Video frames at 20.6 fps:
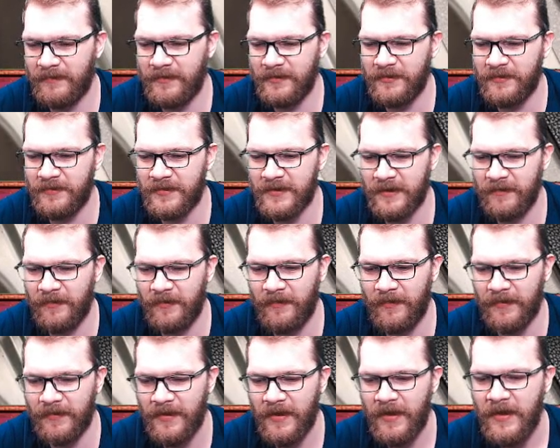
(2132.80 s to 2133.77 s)
choose how you
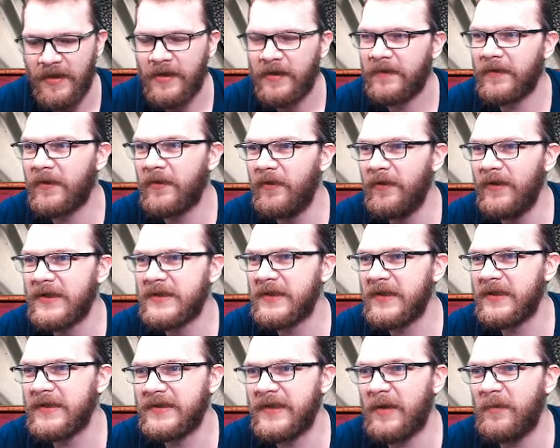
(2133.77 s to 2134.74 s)
want. The coolest
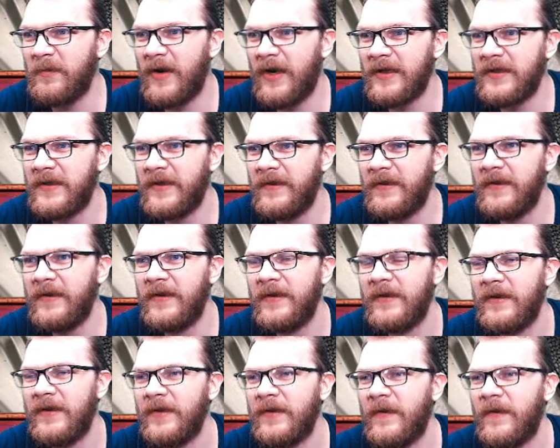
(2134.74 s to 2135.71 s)
thing is that button,
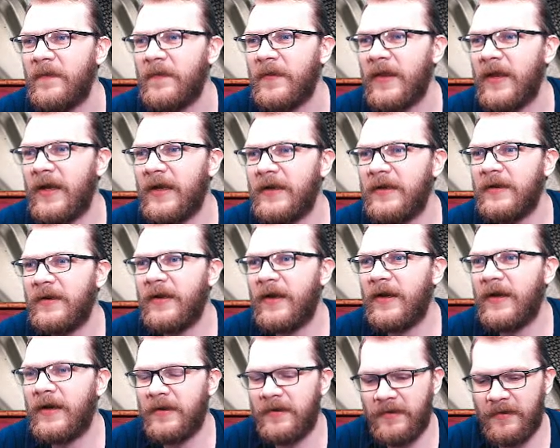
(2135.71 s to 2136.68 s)
and
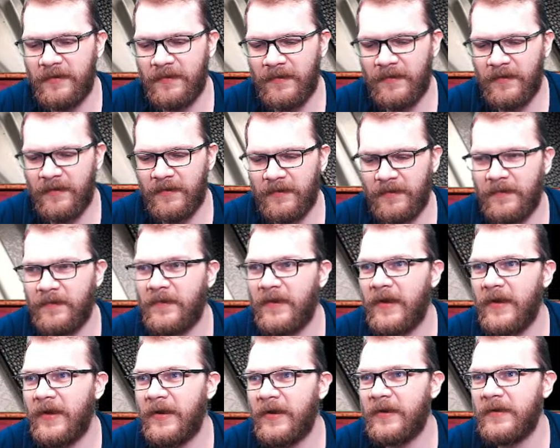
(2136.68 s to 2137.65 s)
uh, on on
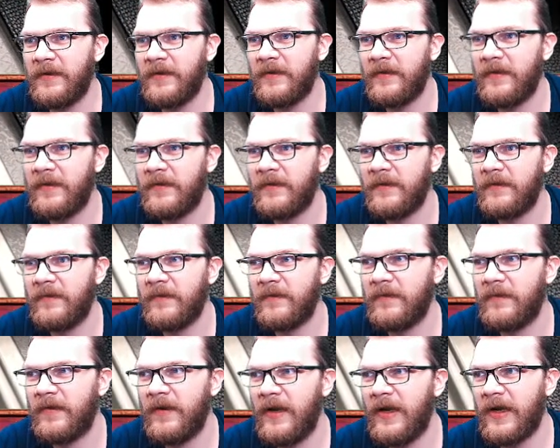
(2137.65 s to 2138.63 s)
the
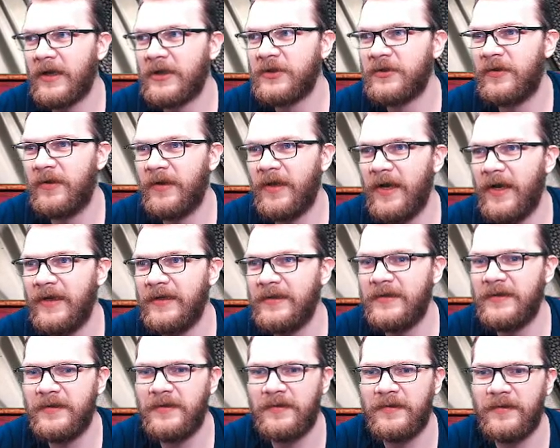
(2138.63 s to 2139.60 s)
actual
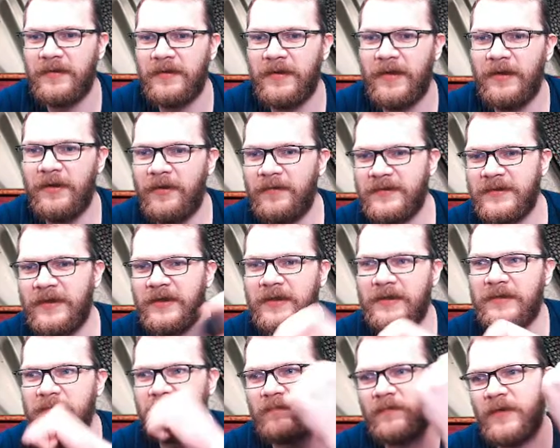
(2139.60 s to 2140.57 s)
end, and obviously
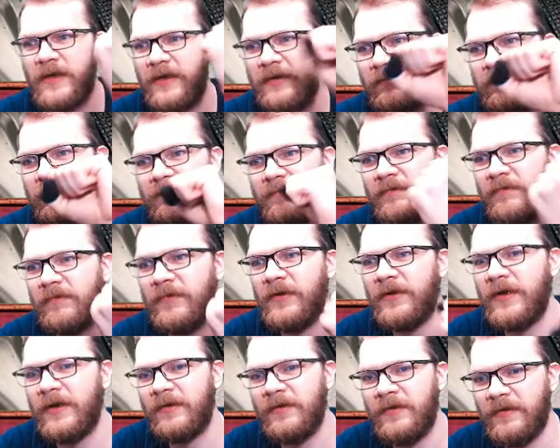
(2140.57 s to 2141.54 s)
it kind of
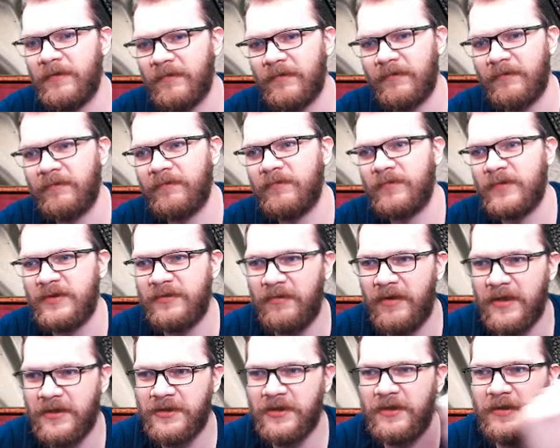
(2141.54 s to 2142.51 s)
you can
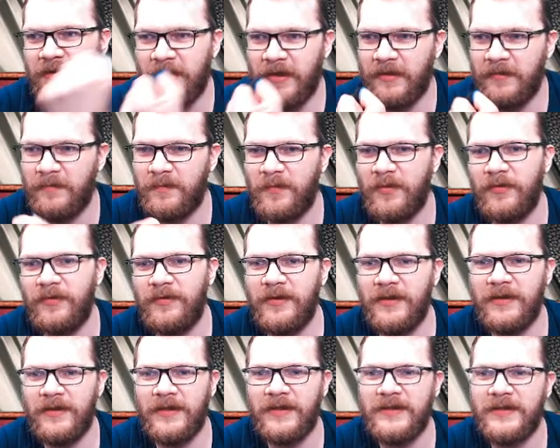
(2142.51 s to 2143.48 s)
stretch it and pull
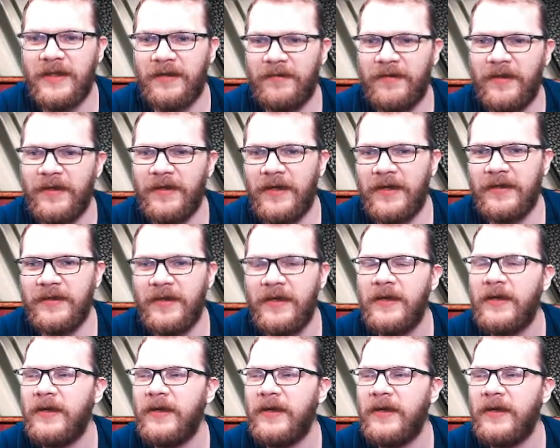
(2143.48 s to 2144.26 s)
it and stuff like that.